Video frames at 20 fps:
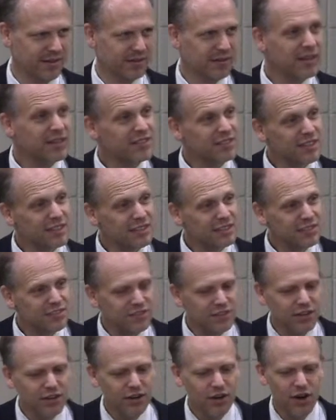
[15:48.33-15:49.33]
Because
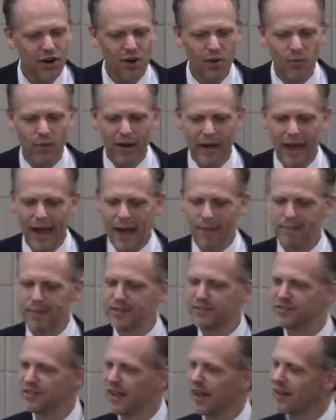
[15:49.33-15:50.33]
consider what
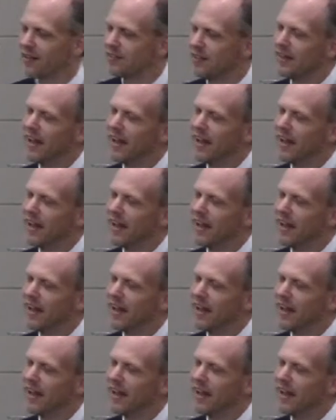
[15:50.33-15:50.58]
happens next.